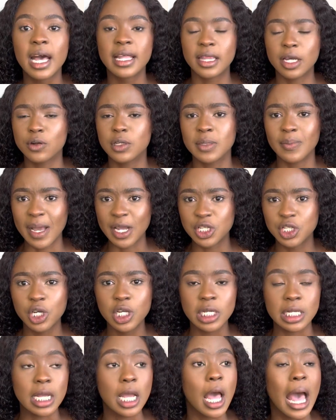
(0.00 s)
That was my
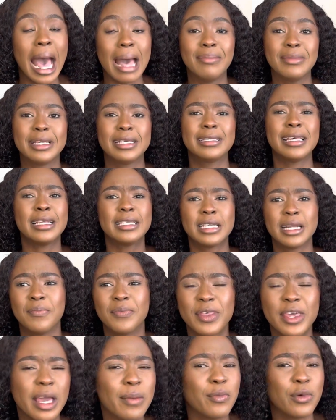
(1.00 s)
journey. I'm excited. I'm
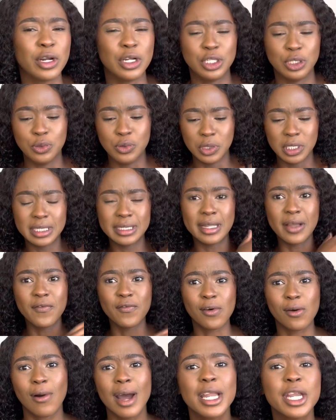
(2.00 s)
thinking I'm going to do this thing
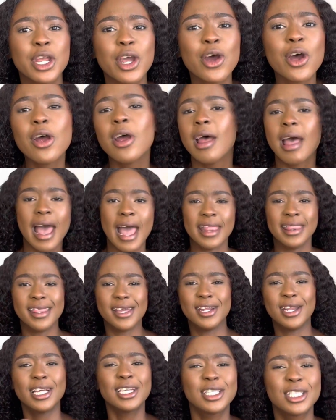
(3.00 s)
for 1 year. And
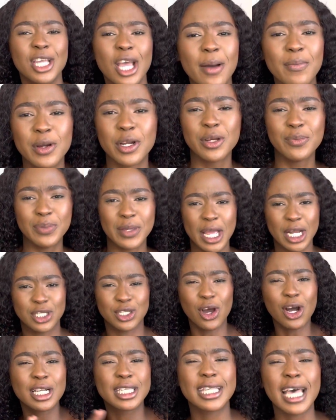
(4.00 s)
the next year, I'm going to be a
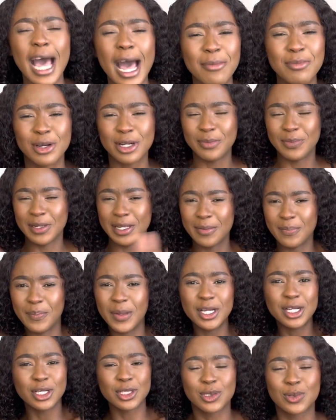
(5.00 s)
doctor. I'm going to be in
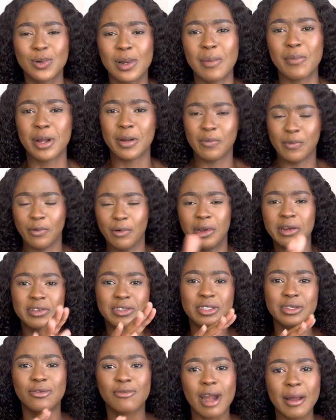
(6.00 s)
medical school. I'm going to be wearing
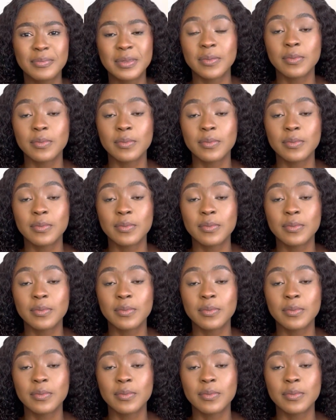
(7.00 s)
scrubs.